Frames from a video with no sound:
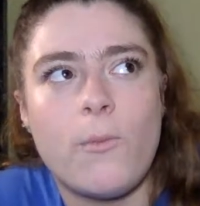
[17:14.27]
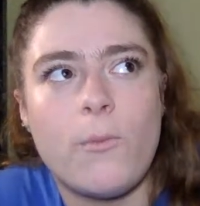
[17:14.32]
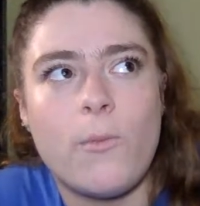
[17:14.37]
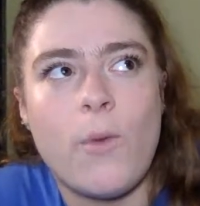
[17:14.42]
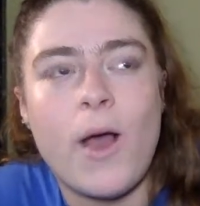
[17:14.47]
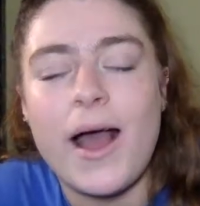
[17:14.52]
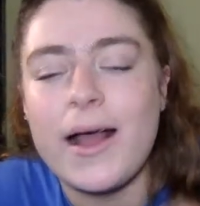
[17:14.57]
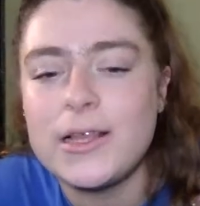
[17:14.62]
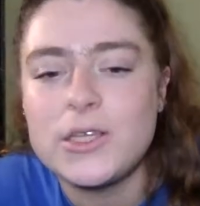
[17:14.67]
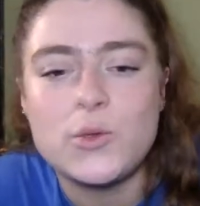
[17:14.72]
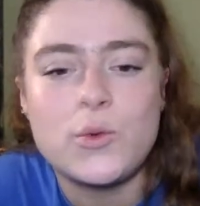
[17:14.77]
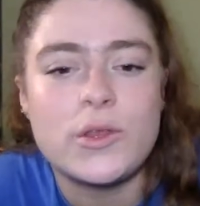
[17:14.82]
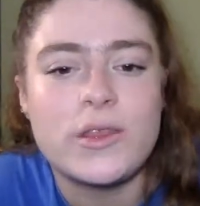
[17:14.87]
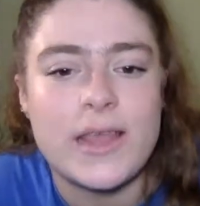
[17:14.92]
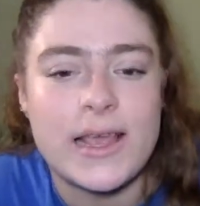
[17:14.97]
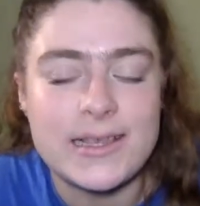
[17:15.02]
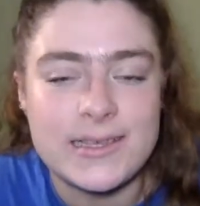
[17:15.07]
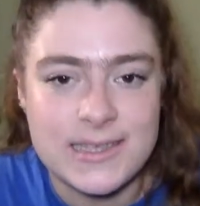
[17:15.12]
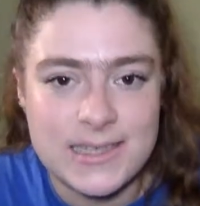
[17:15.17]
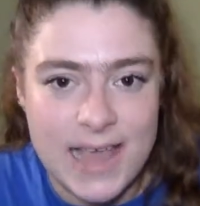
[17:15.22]
else would
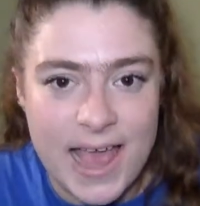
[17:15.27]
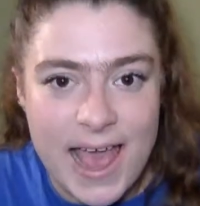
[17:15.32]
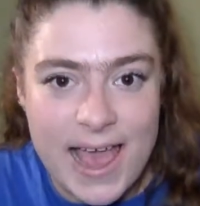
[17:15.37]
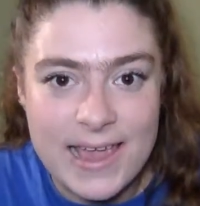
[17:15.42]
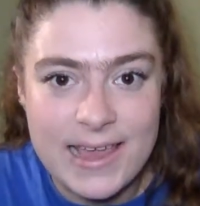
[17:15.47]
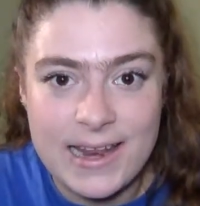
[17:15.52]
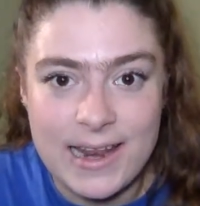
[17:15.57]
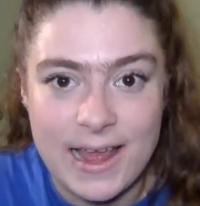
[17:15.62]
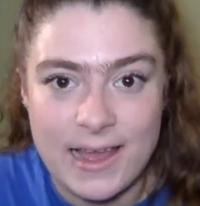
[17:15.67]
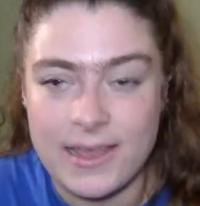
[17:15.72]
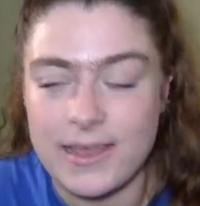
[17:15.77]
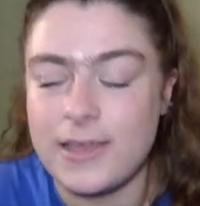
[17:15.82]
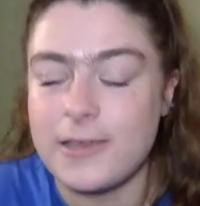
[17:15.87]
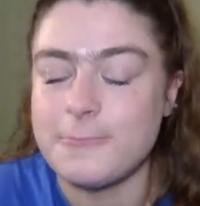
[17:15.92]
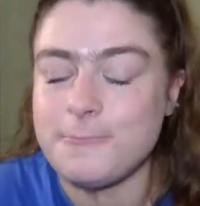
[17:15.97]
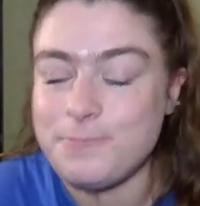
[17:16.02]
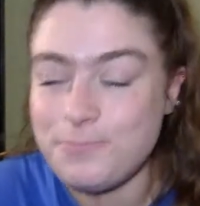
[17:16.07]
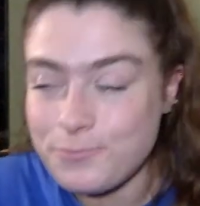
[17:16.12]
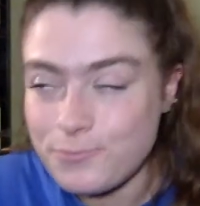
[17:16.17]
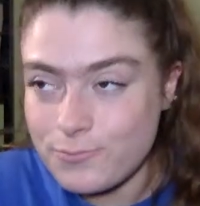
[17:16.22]
they say? Like,
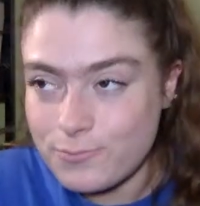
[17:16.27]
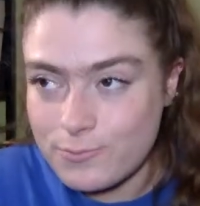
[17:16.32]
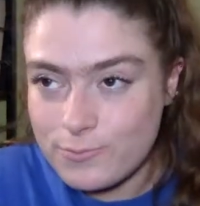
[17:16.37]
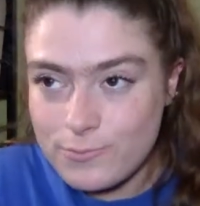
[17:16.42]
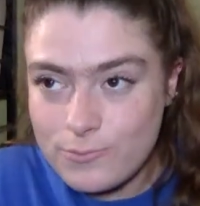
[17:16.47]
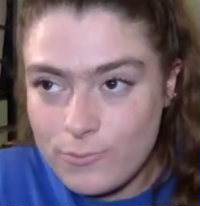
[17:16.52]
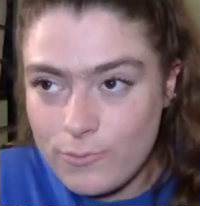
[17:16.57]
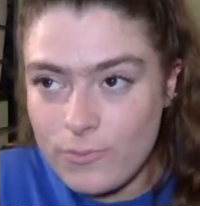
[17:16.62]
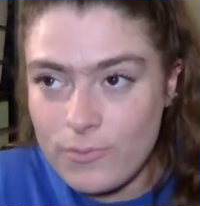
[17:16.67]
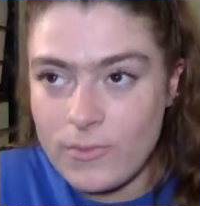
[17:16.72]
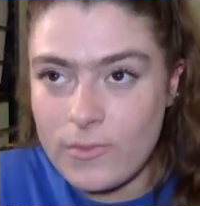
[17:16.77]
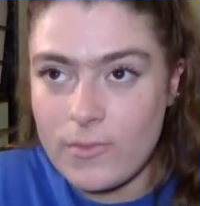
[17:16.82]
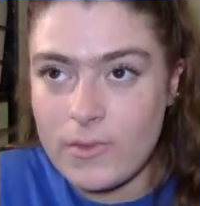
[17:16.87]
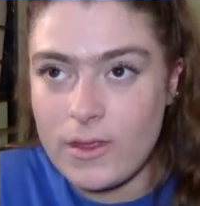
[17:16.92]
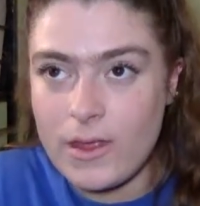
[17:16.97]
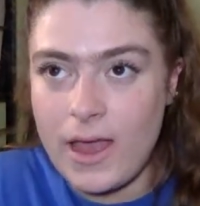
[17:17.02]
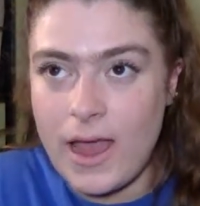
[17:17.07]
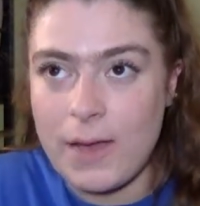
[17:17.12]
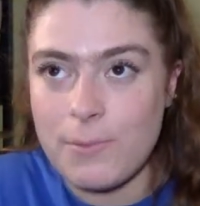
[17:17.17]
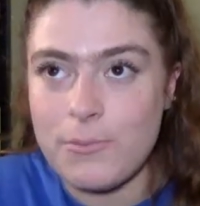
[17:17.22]

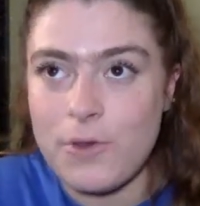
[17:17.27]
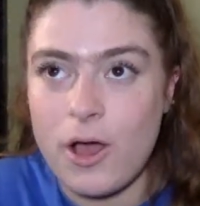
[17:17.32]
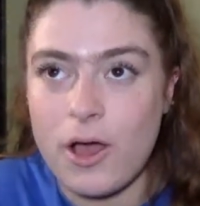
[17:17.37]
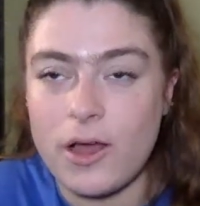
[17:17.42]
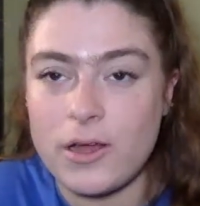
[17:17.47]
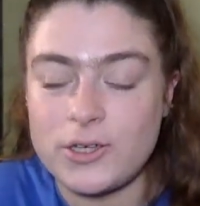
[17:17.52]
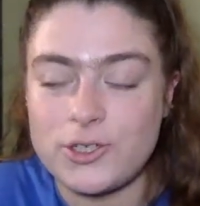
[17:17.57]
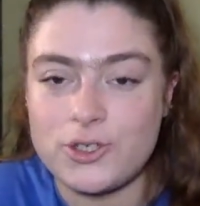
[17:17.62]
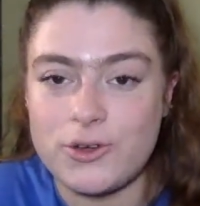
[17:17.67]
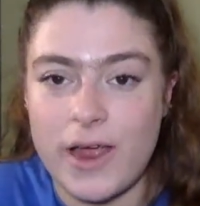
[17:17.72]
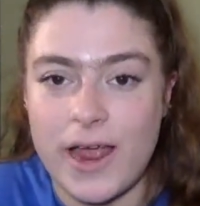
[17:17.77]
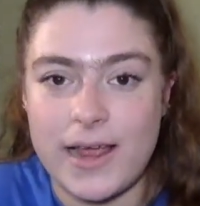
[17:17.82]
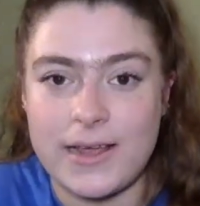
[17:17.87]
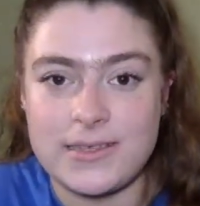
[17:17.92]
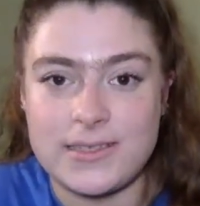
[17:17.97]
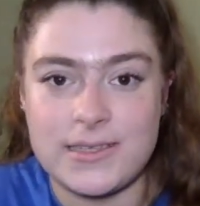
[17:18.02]
I'm not trying